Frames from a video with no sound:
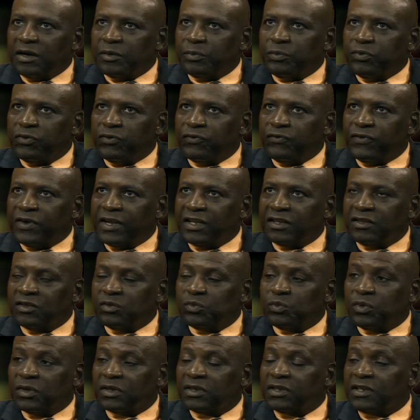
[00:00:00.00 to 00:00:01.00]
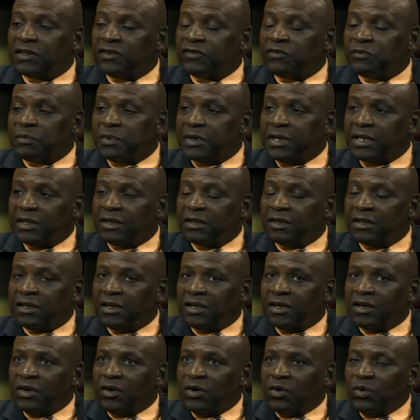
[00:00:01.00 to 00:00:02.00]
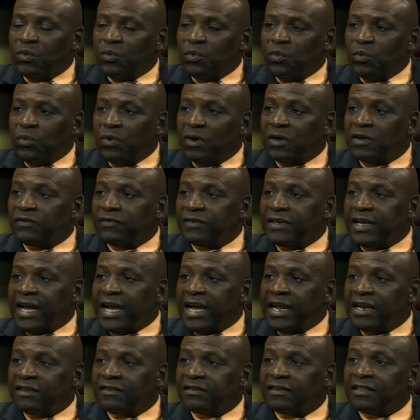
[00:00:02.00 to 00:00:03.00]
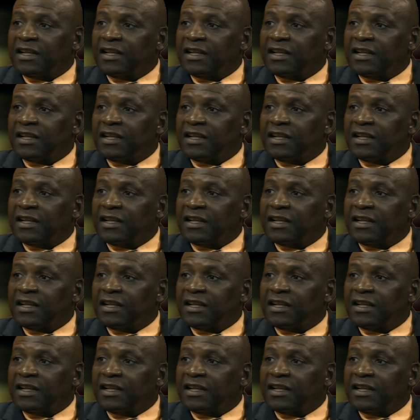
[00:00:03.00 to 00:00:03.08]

prevented what could have been one of Guyana's